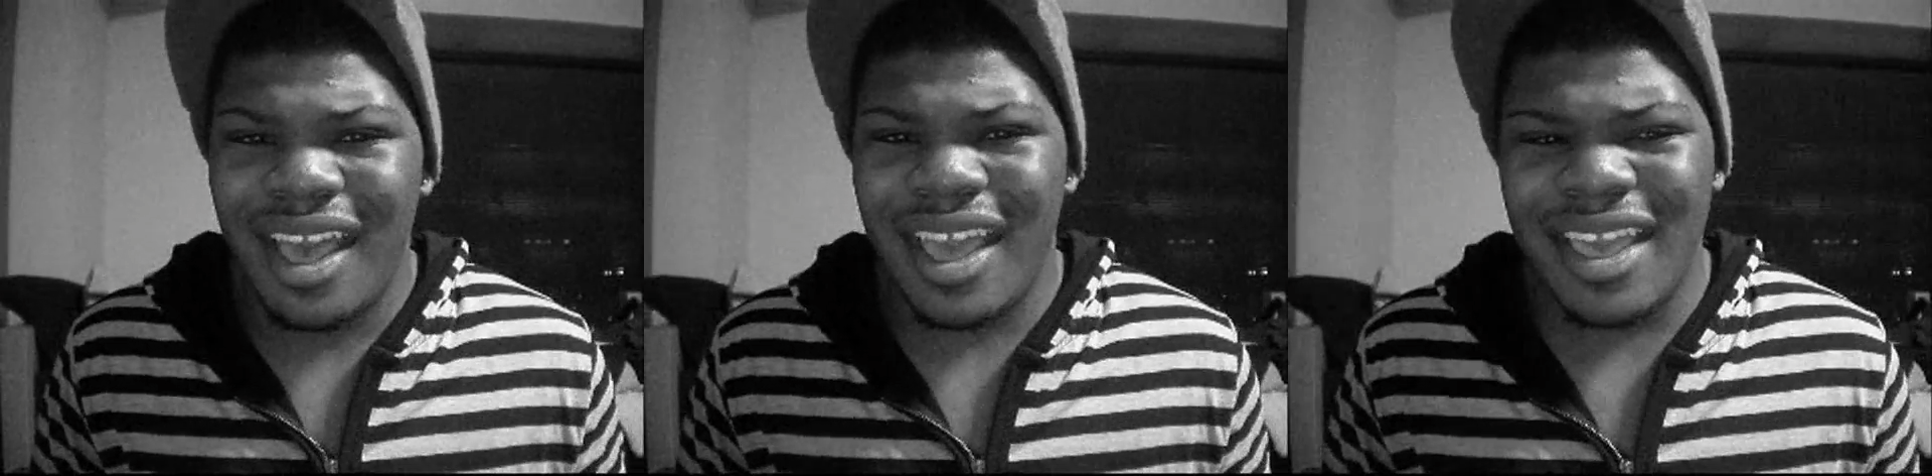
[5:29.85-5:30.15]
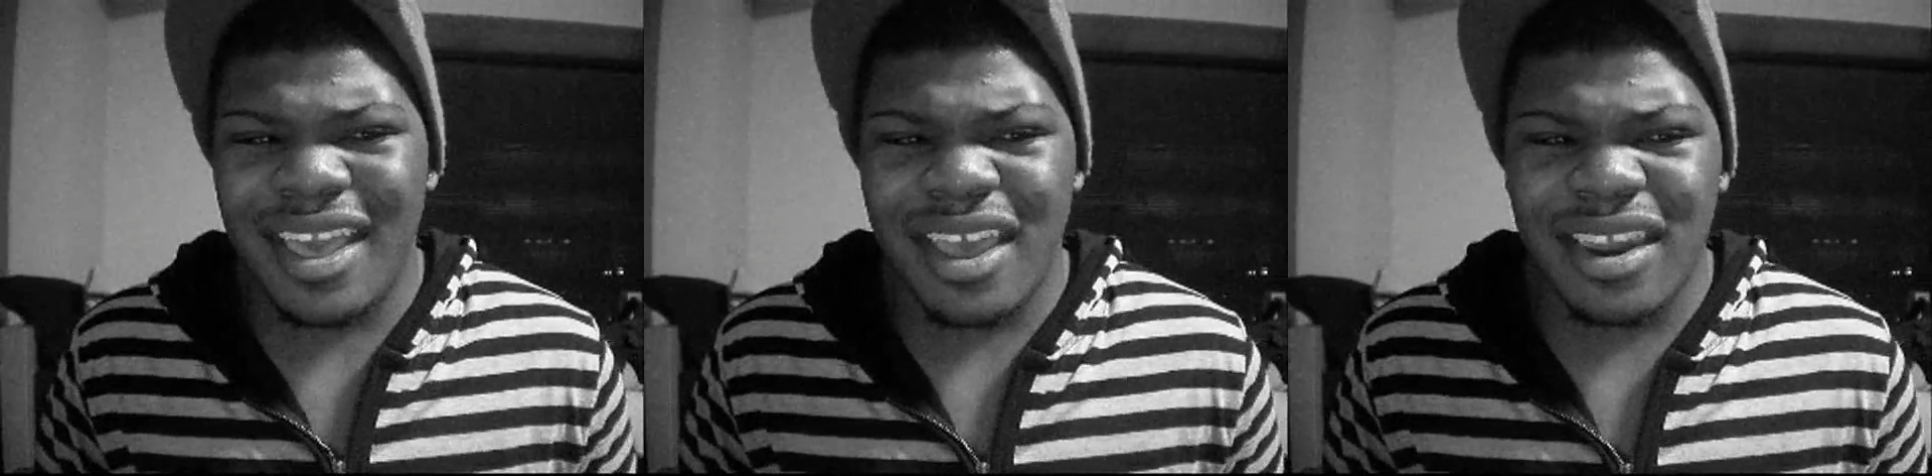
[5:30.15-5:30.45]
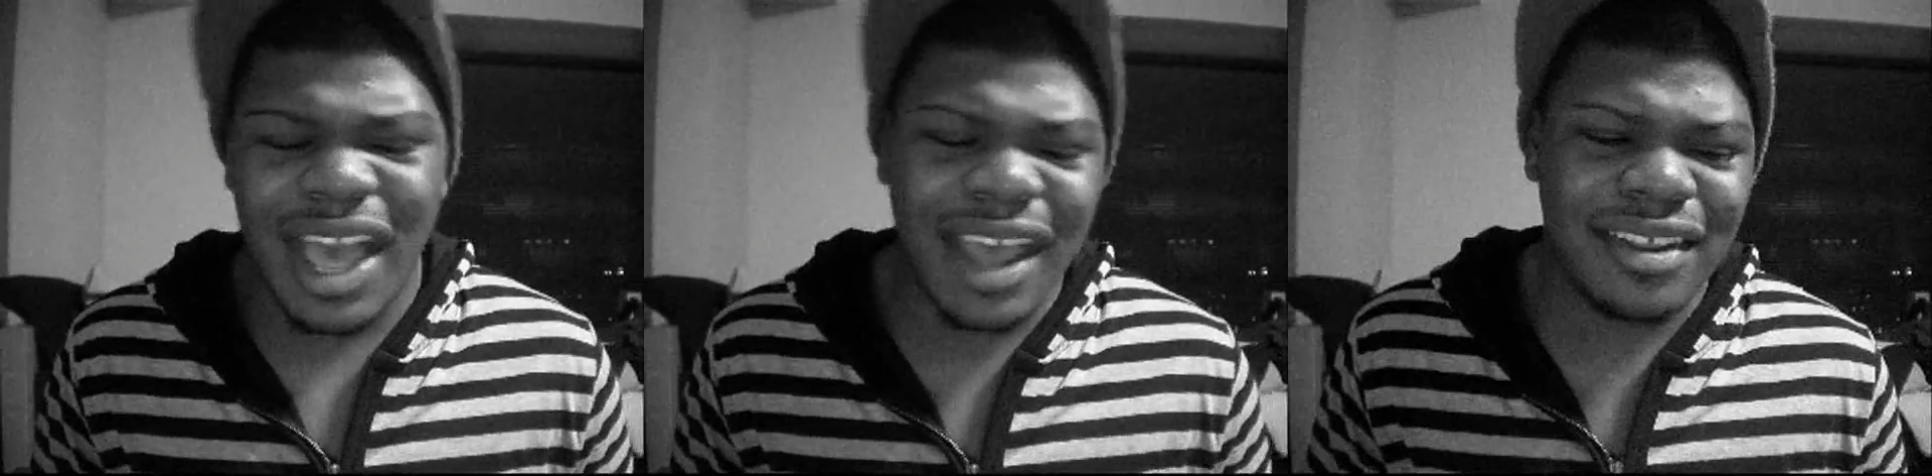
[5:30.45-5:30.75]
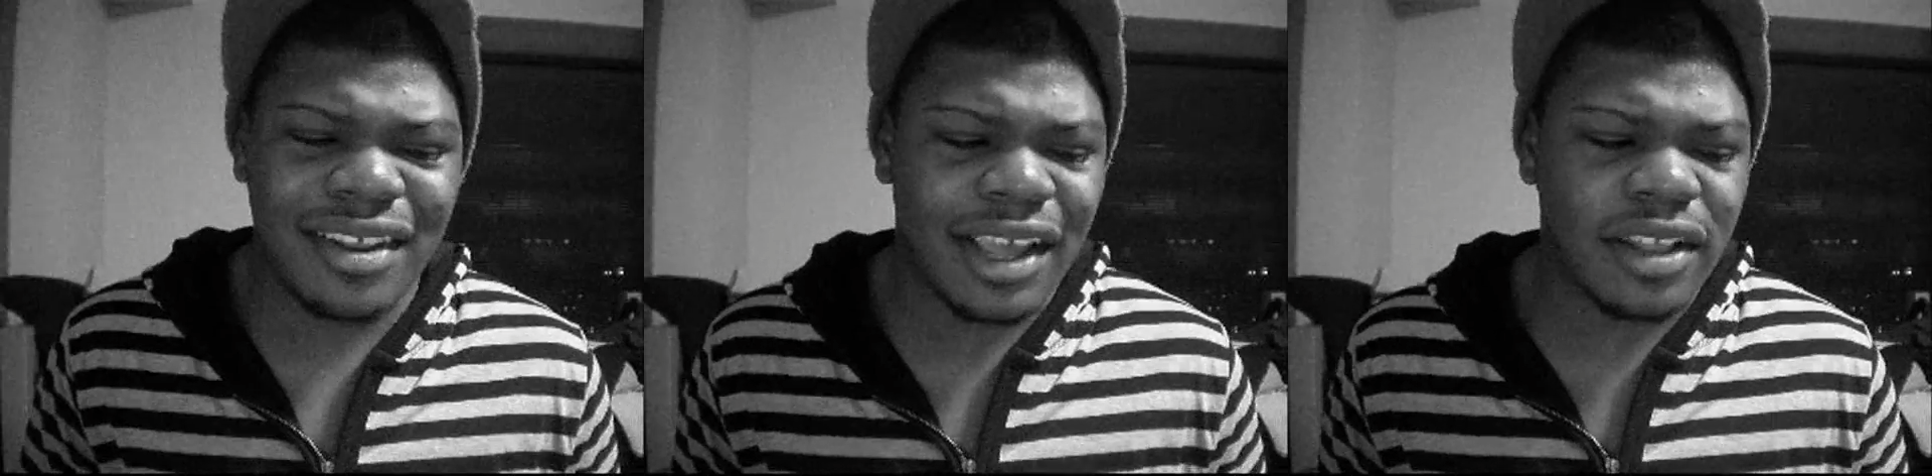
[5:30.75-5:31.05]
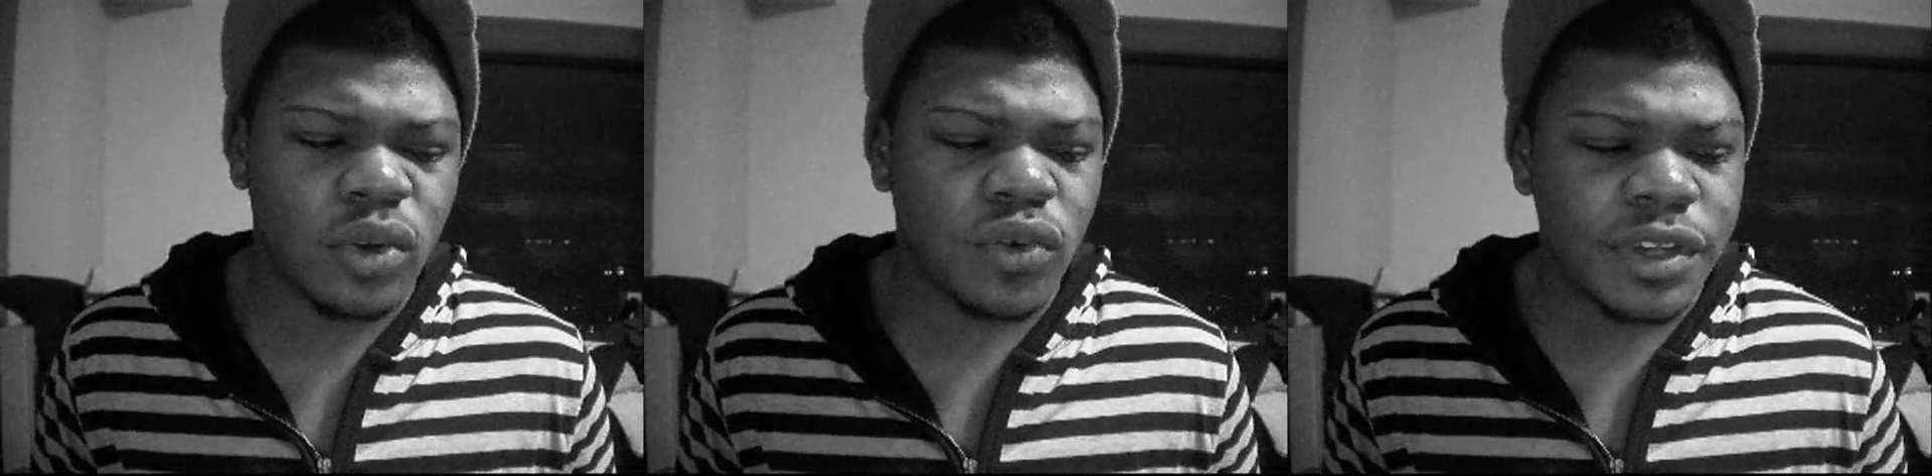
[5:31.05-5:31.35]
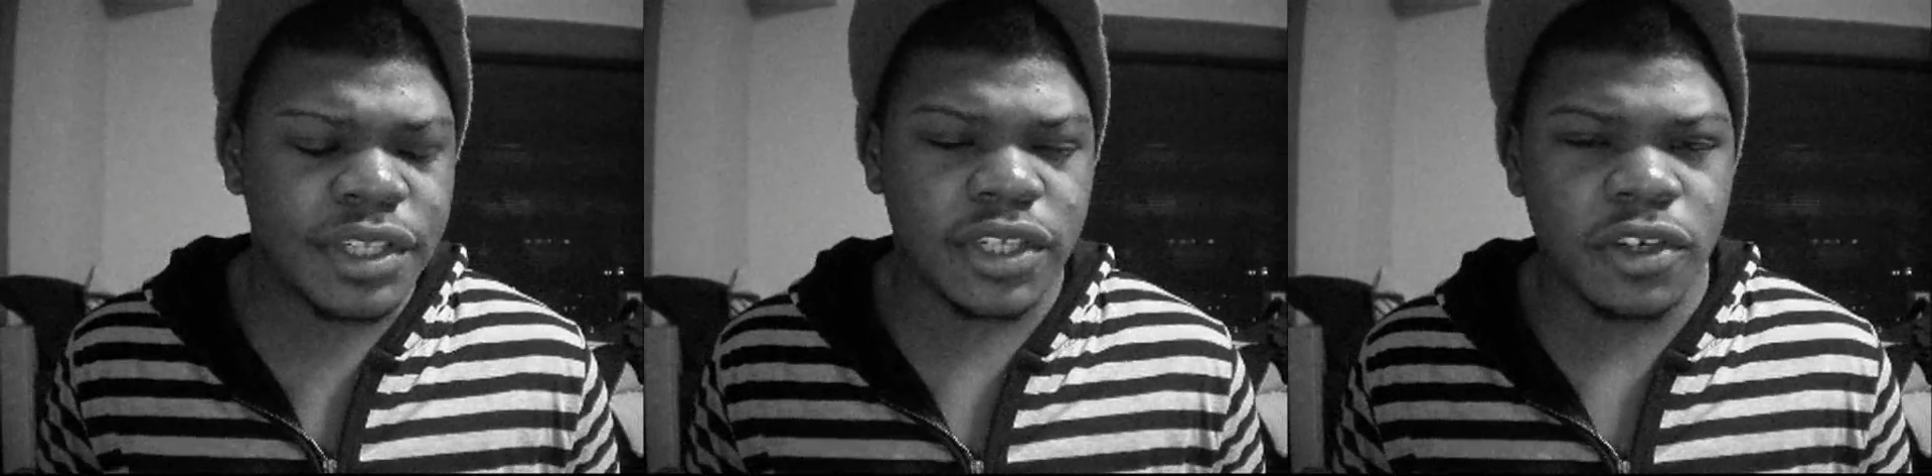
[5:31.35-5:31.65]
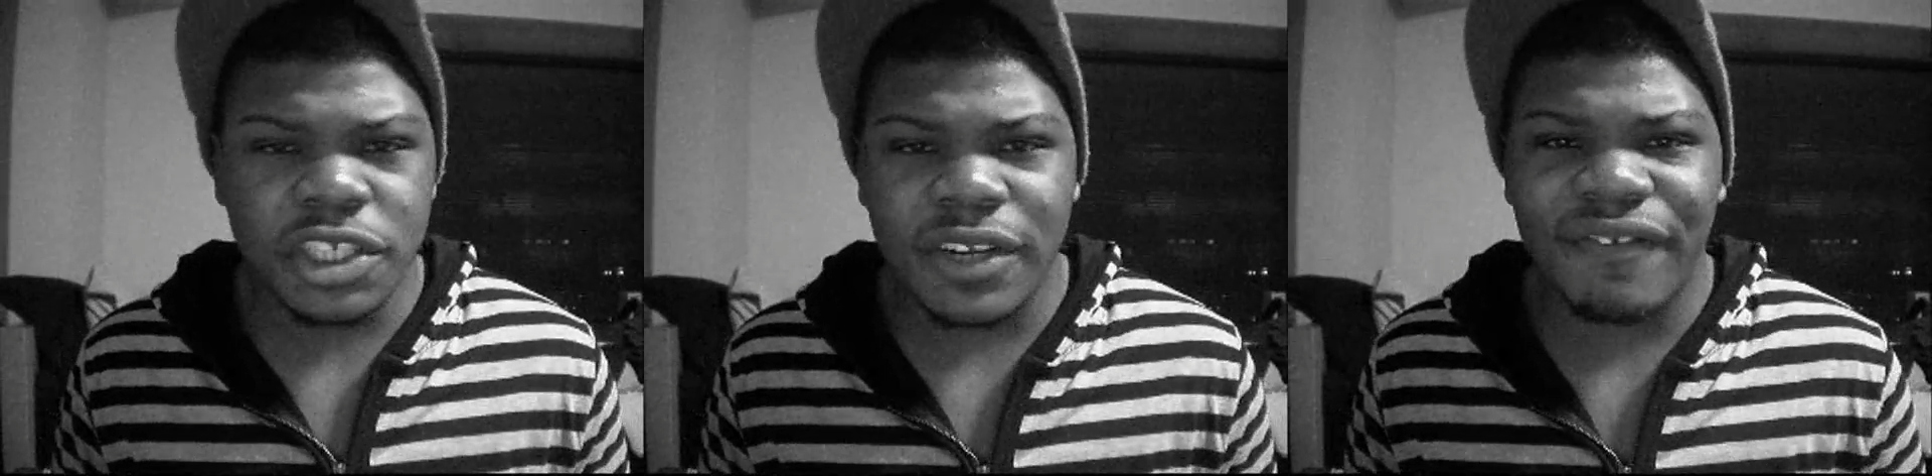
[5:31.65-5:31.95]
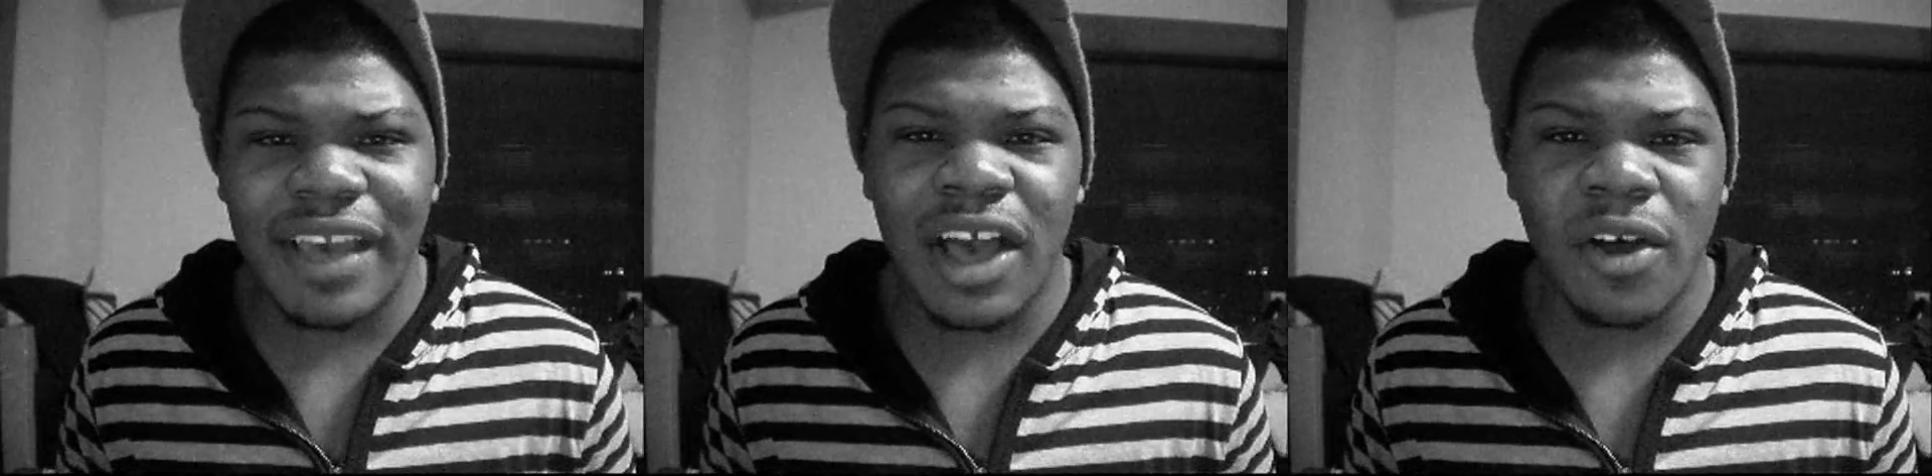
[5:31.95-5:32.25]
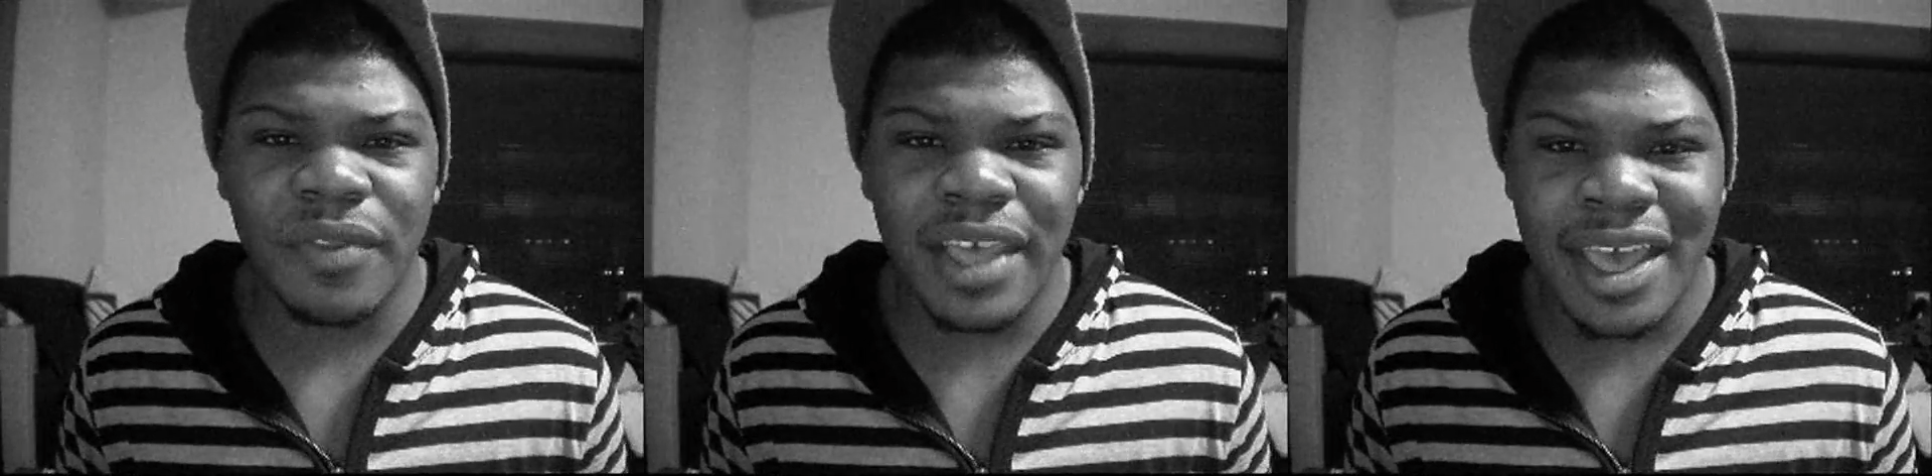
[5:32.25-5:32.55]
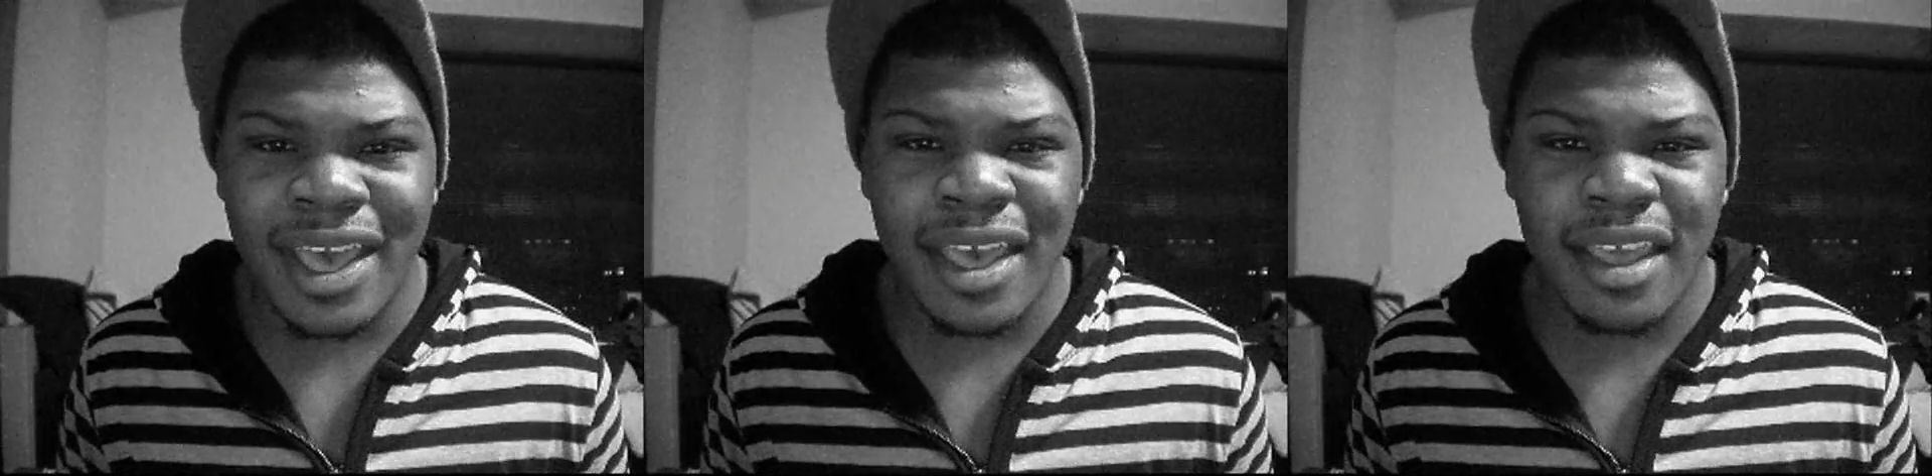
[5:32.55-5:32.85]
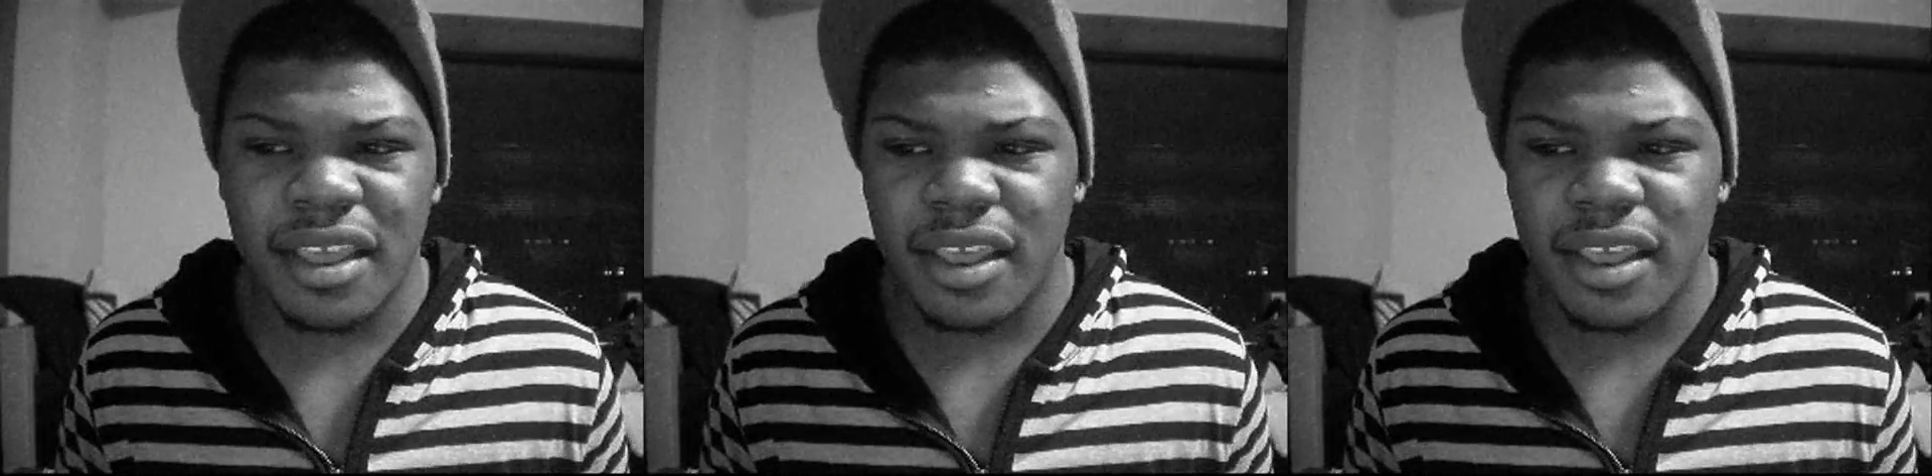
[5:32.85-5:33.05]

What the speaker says: and I did like a little research and found that